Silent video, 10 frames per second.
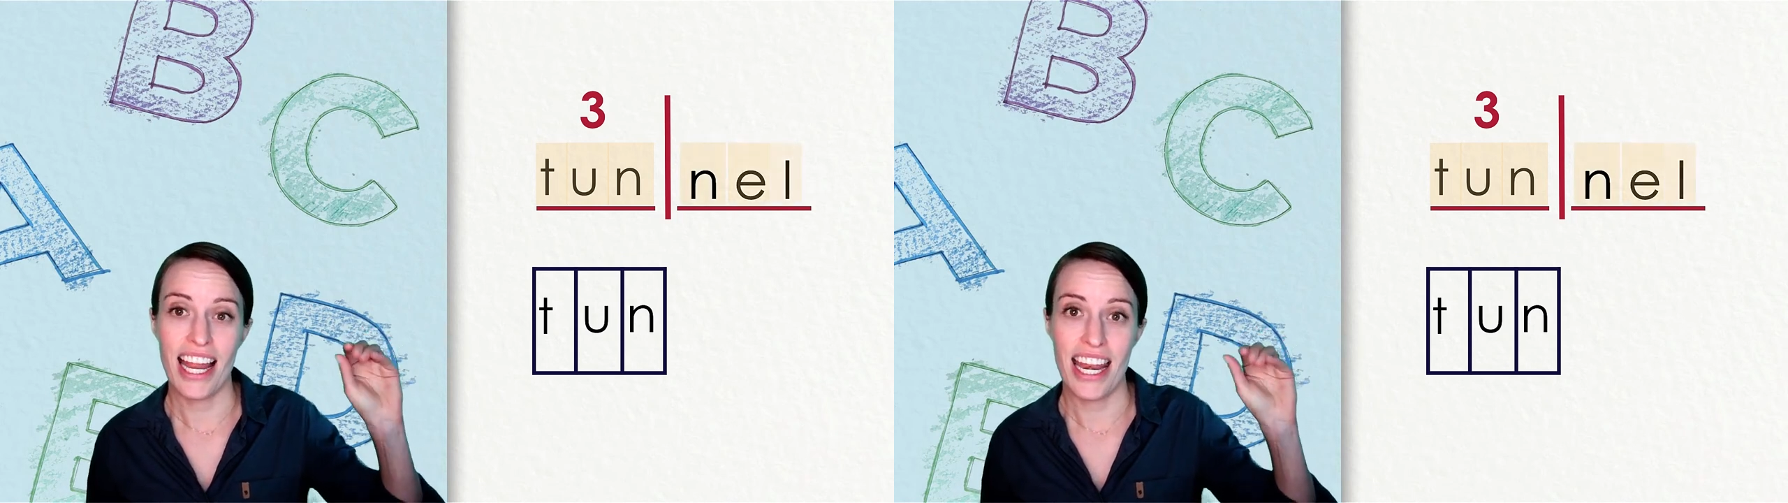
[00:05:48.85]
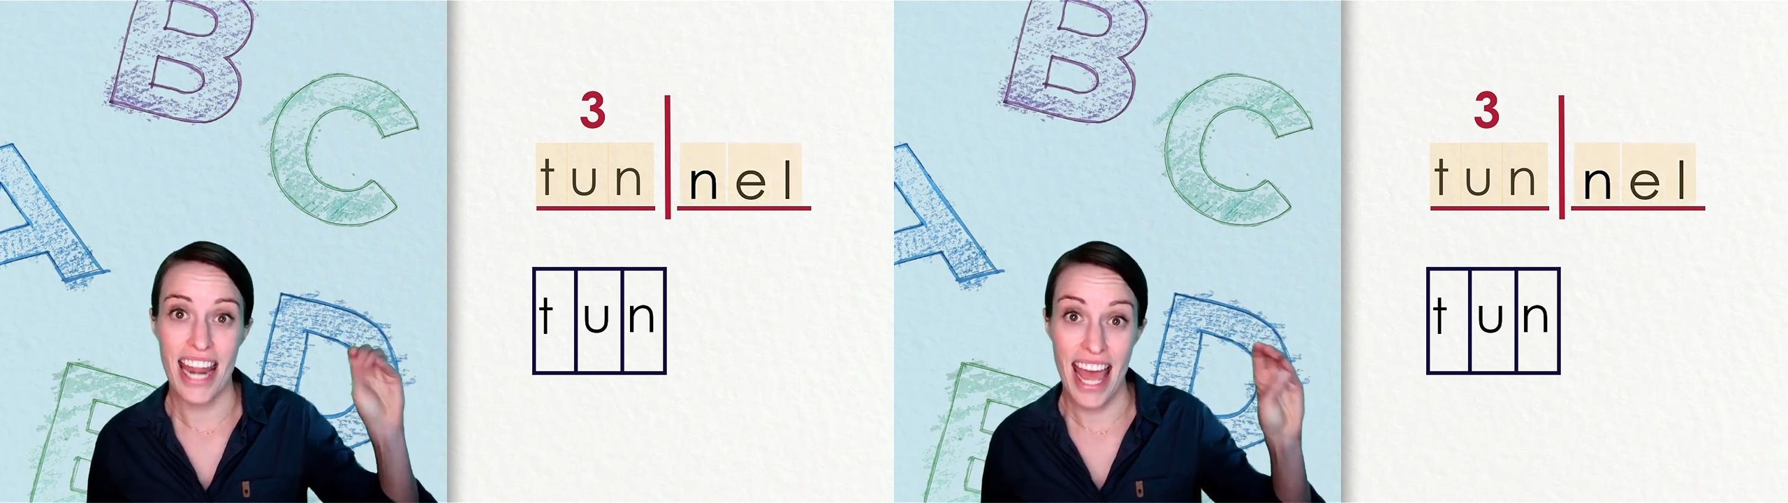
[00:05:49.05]

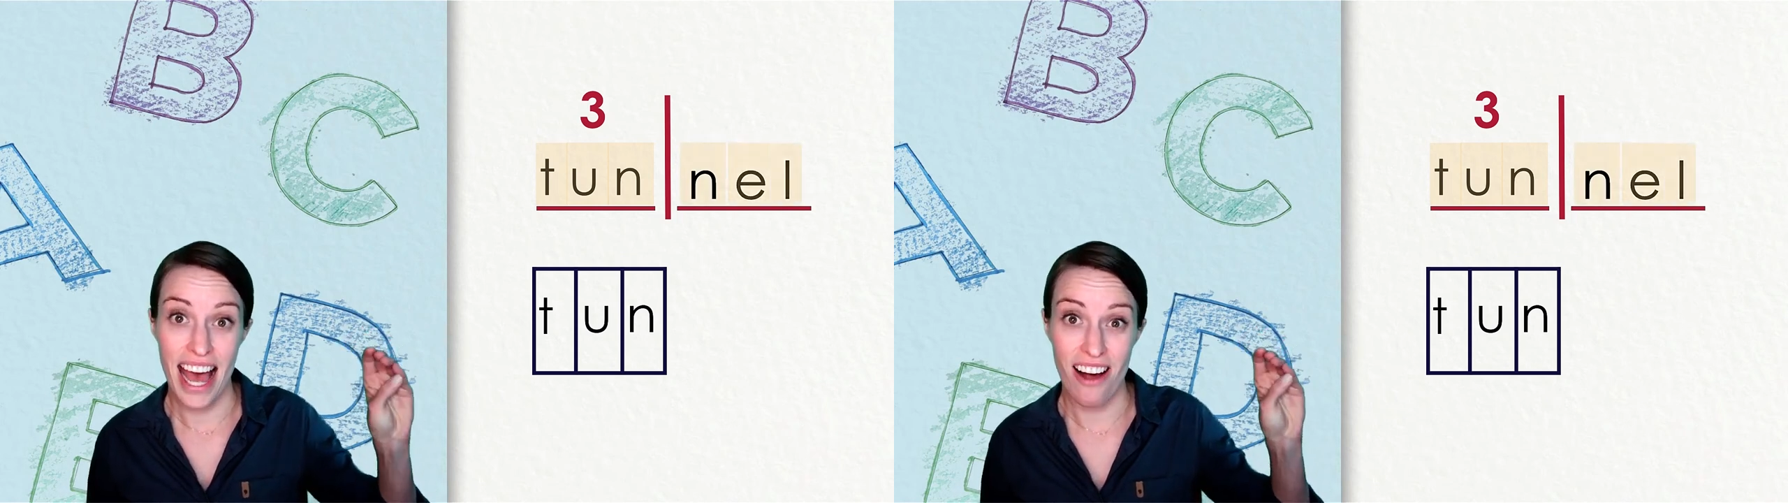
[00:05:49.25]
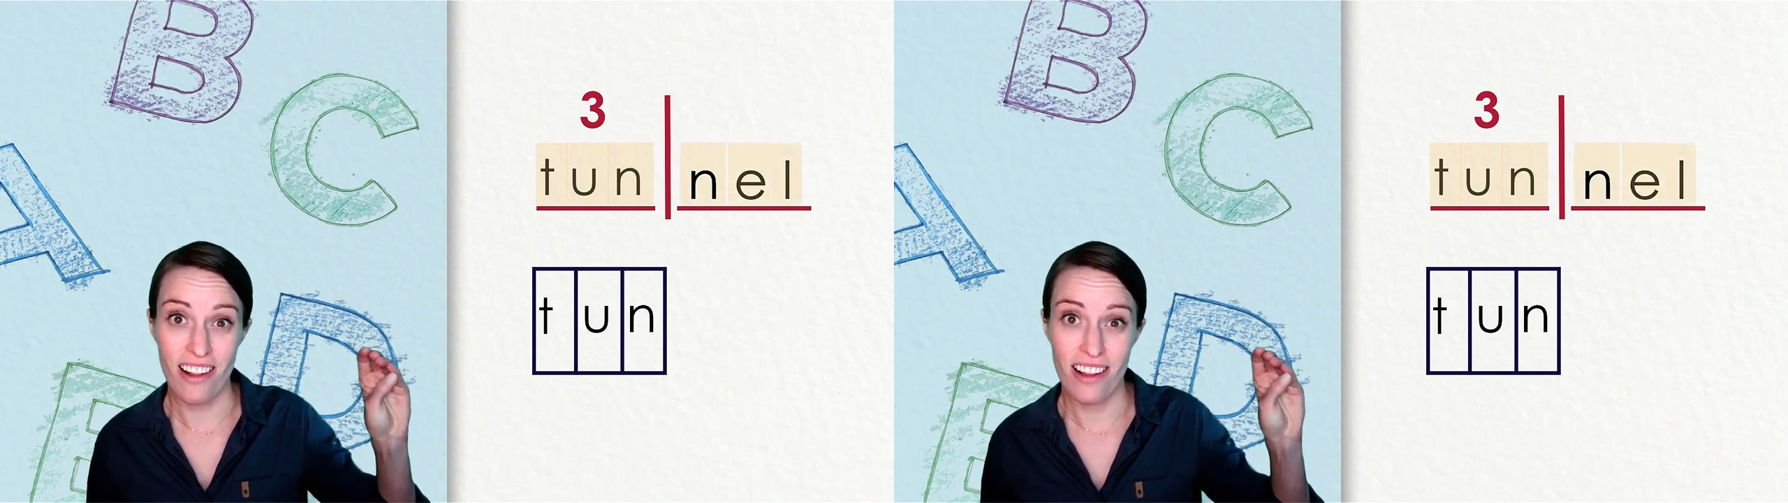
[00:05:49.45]

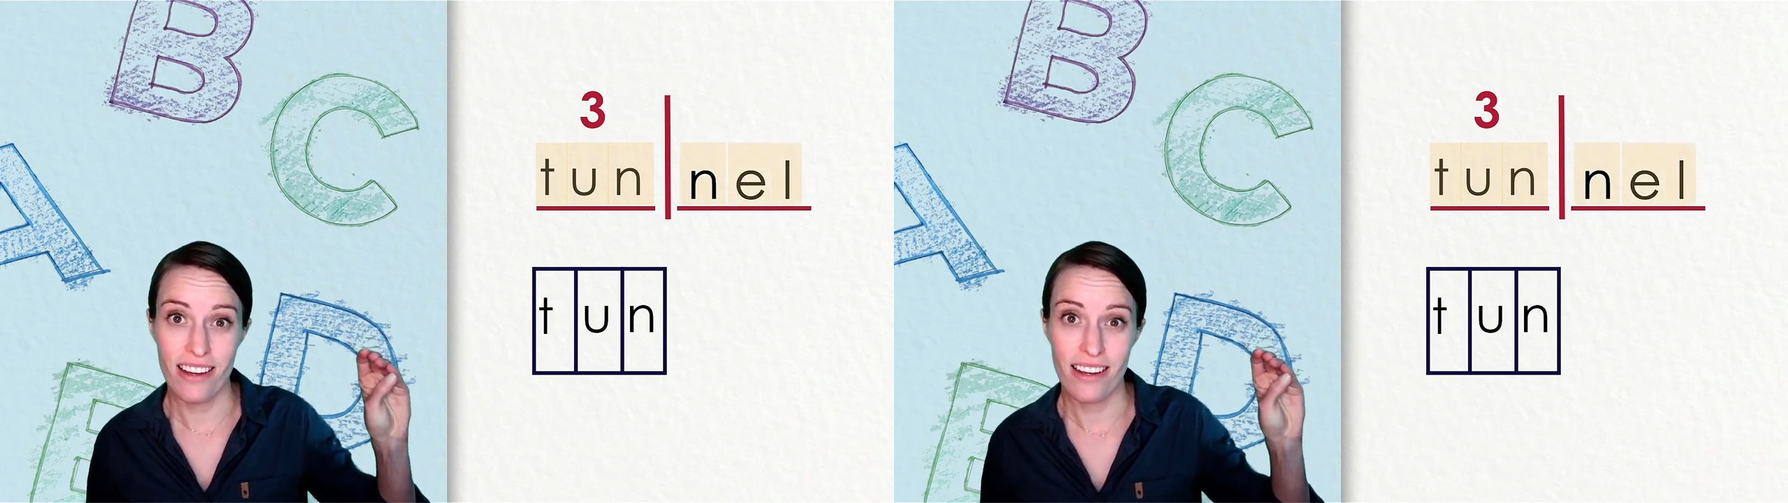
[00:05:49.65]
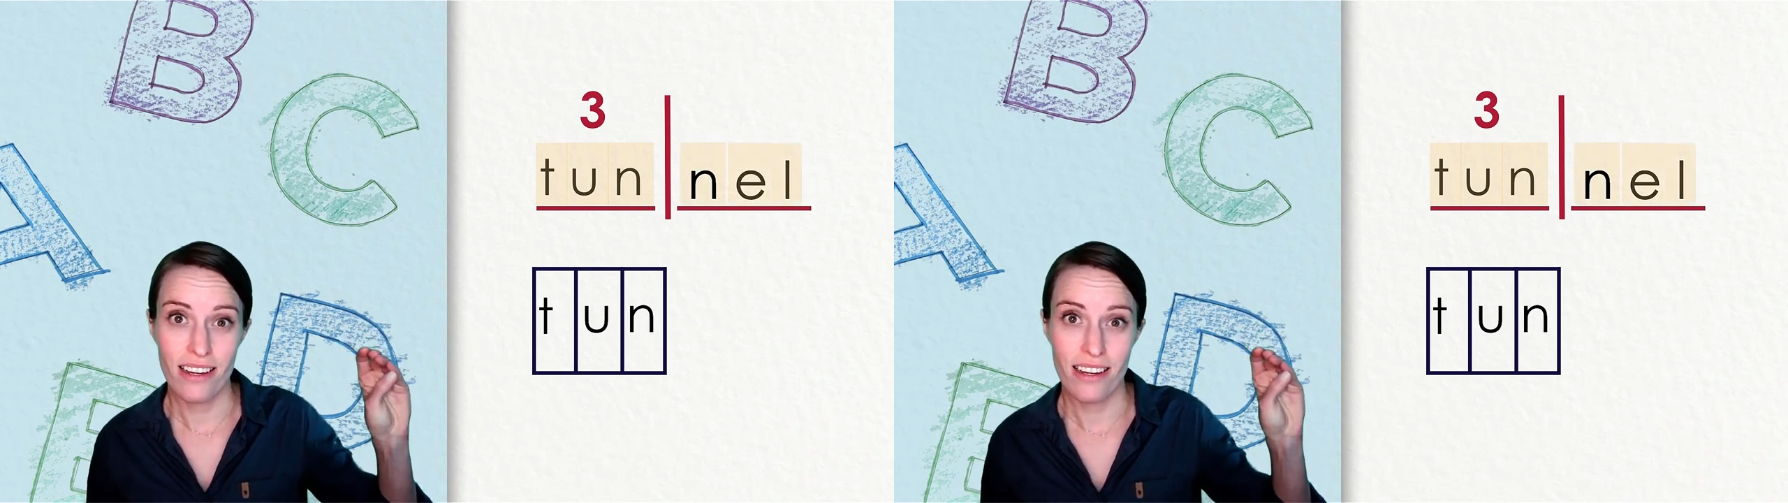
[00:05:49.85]
Nell.